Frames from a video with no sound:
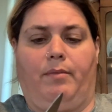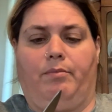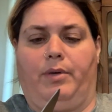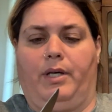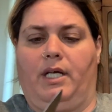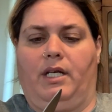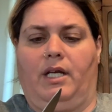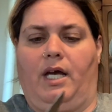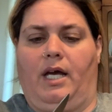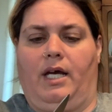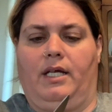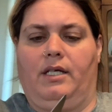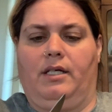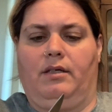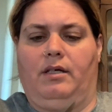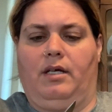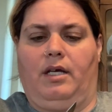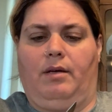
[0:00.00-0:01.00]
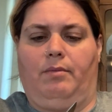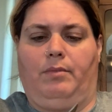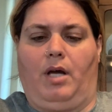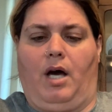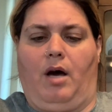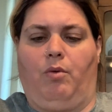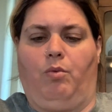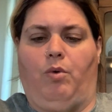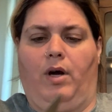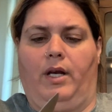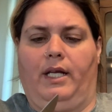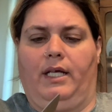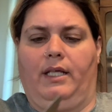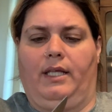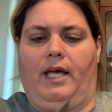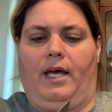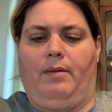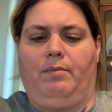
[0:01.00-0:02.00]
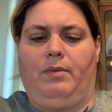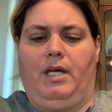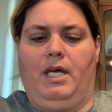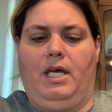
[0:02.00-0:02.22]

but I am not wanting them.